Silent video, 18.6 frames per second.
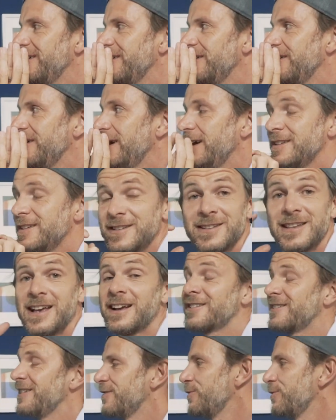Yes, it's
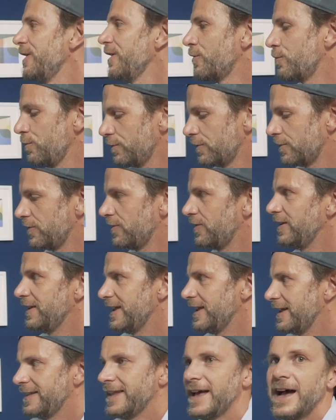actually really cool to see
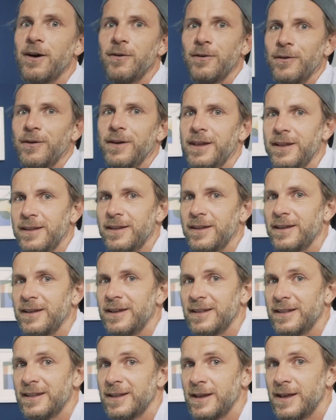that now in
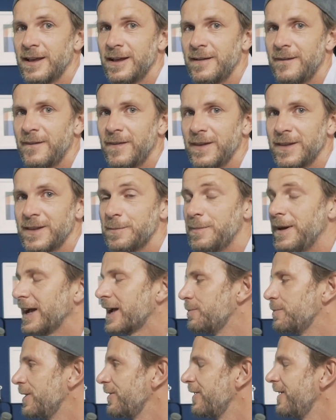the
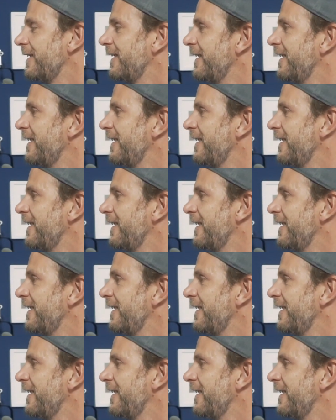back mirror.